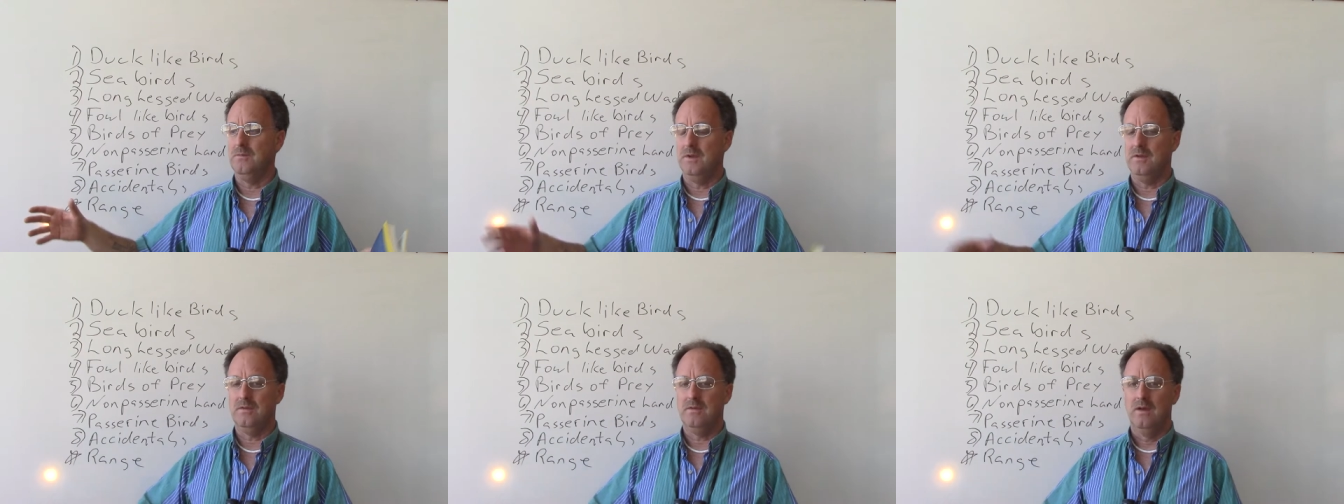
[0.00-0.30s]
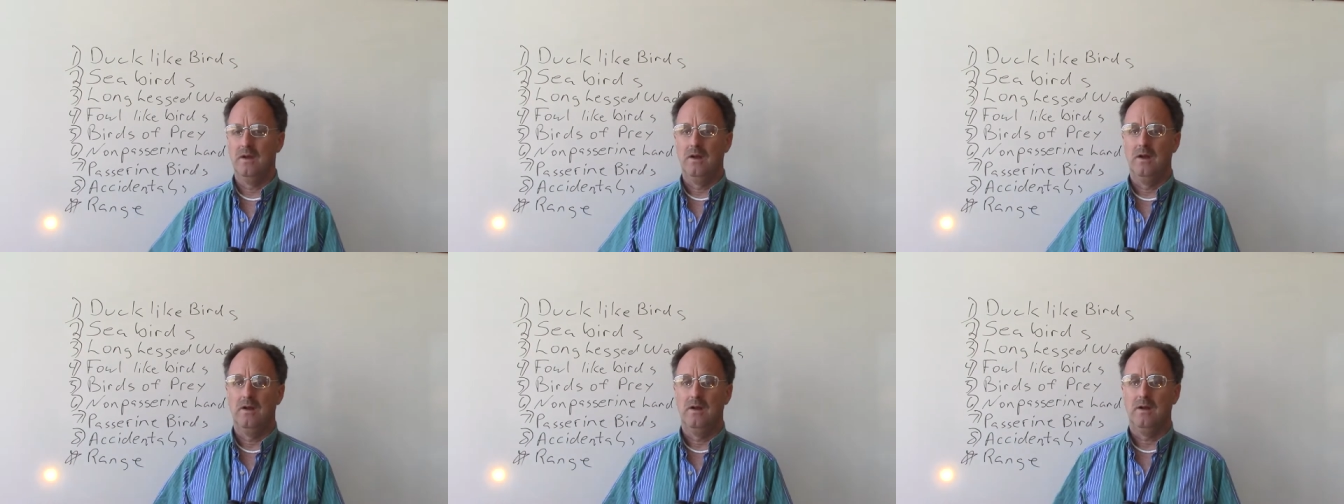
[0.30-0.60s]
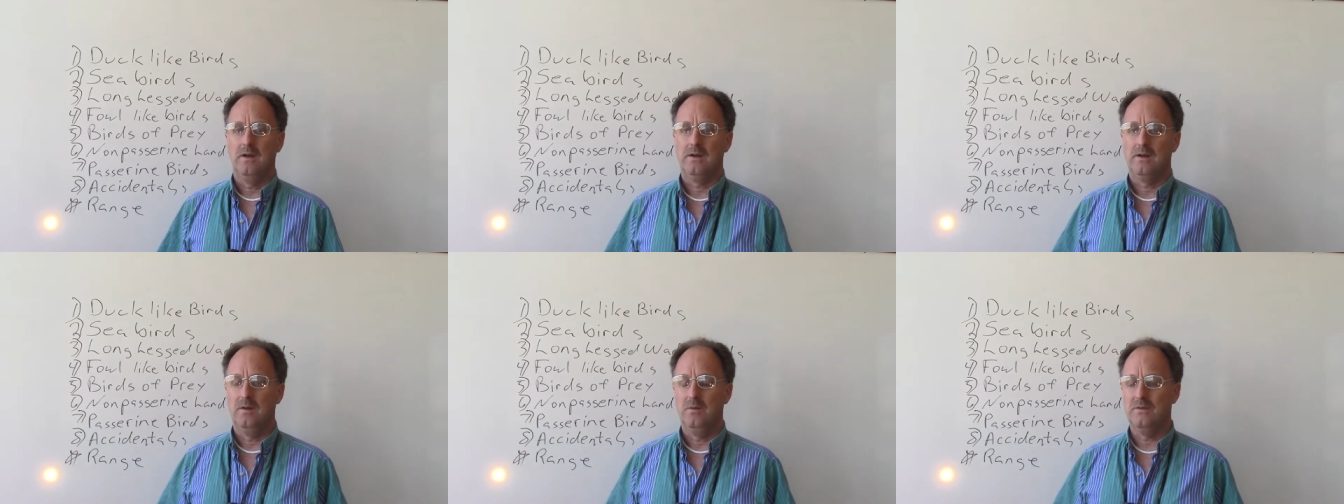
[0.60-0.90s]
It's,
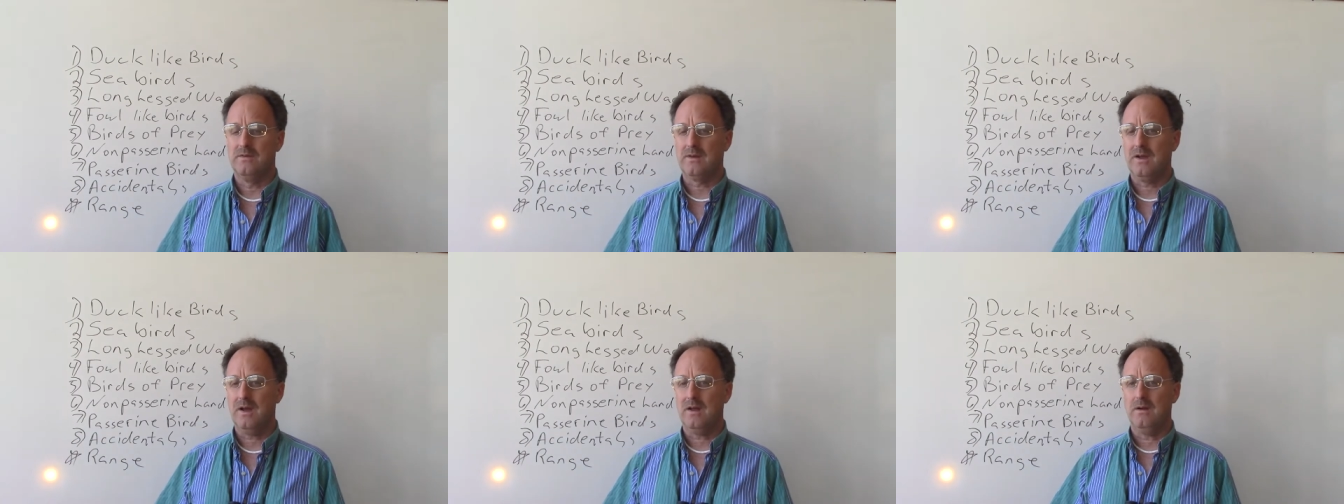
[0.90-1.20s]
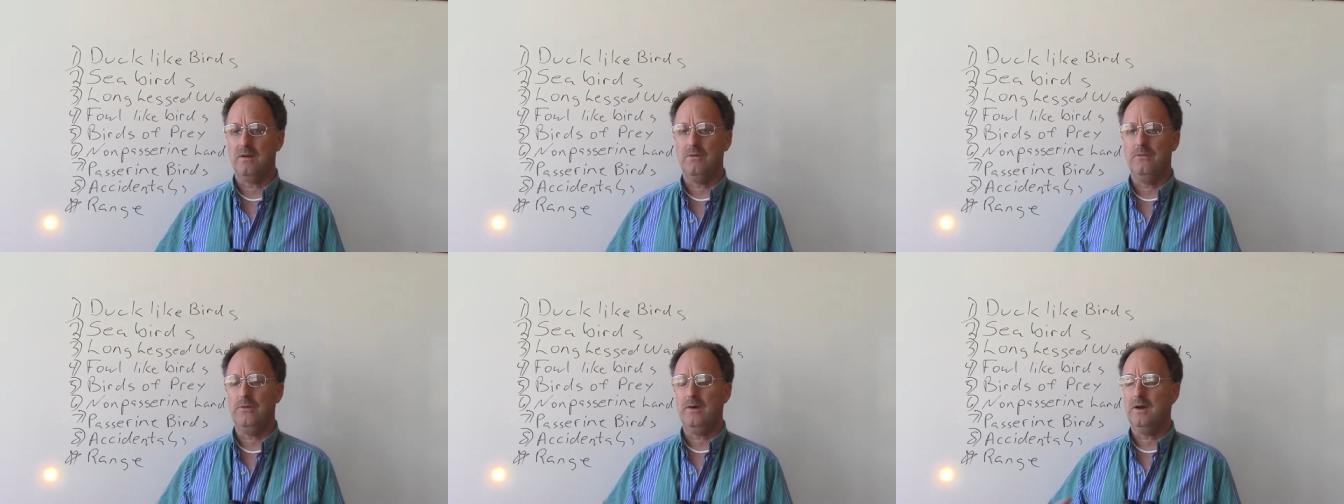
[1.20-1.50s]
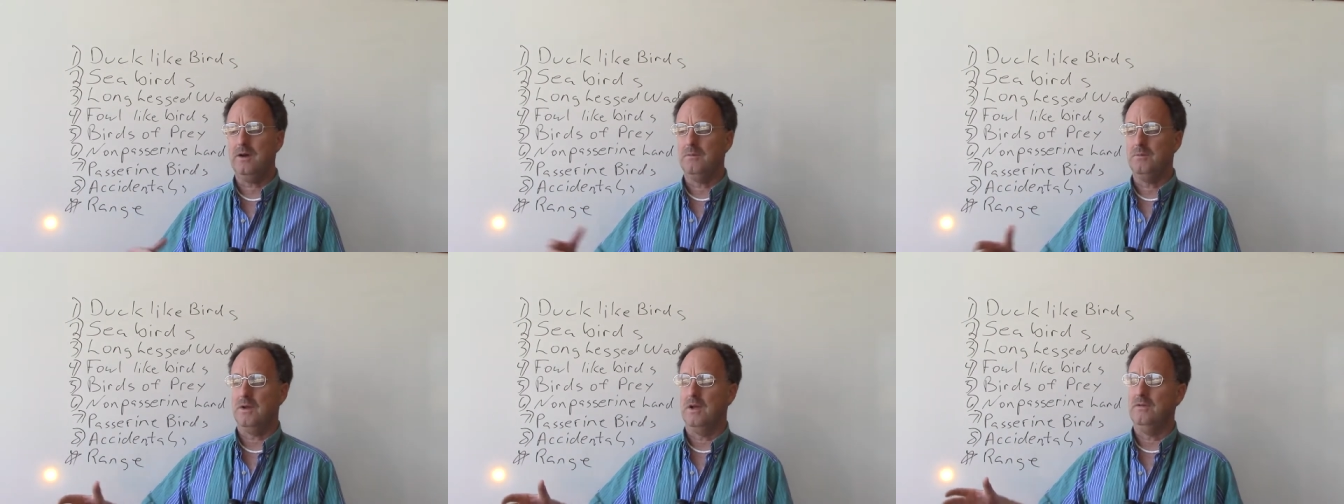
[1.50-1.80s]
it was kind of
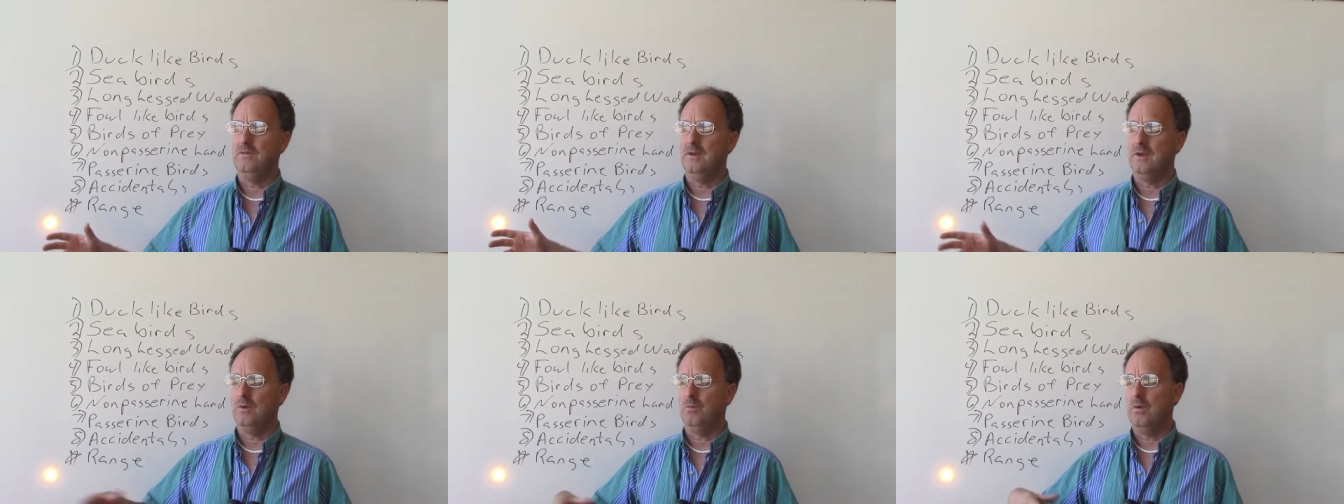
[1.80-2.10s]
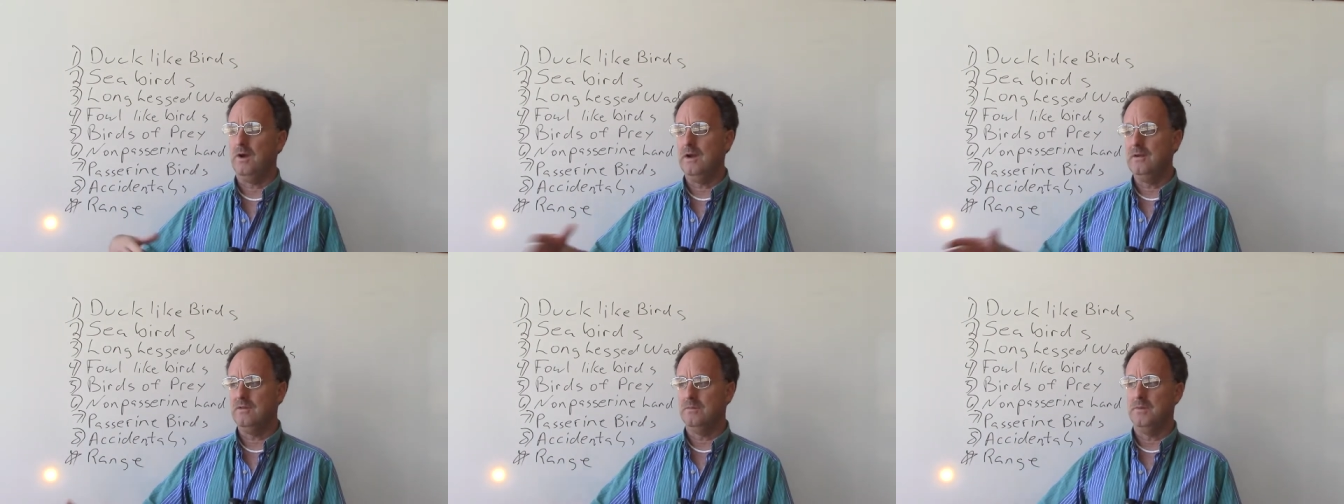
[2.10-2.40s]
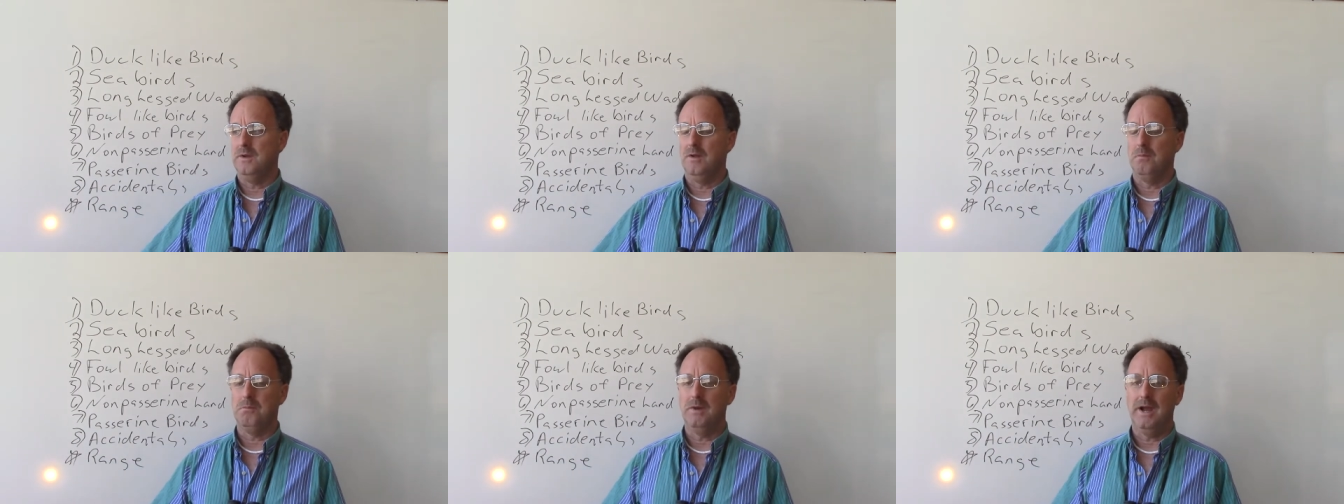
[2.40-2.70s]
fun because you could raise them in
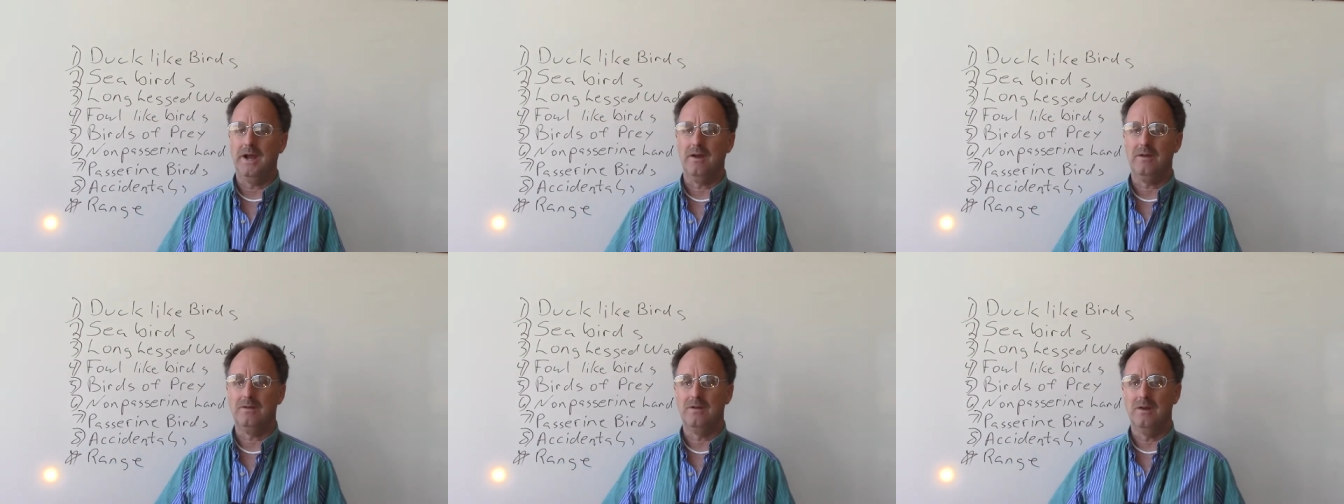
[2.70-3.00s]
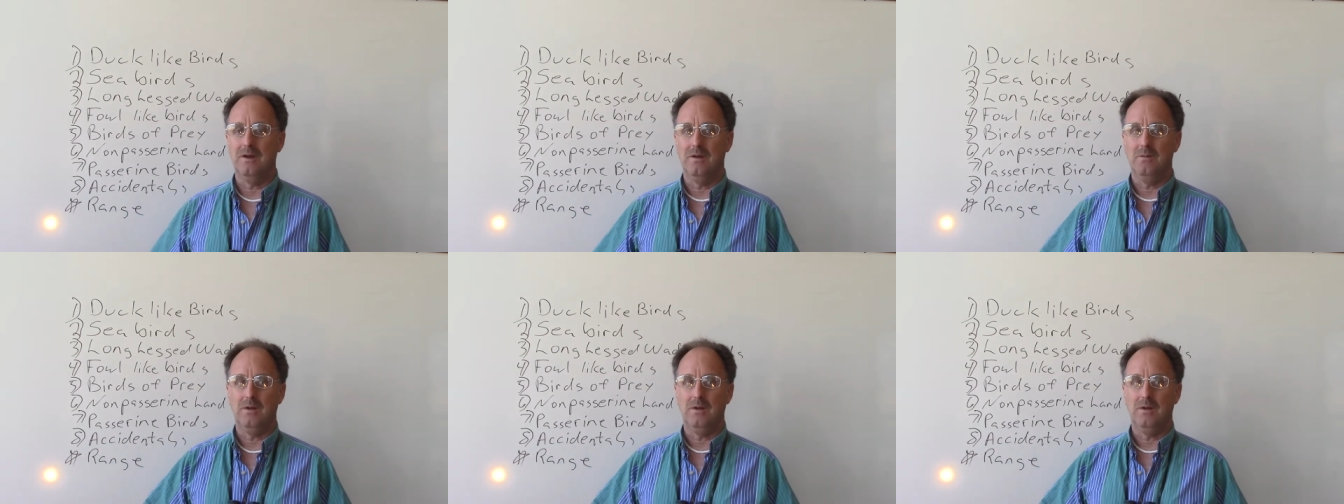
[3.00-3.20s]
the bathtub,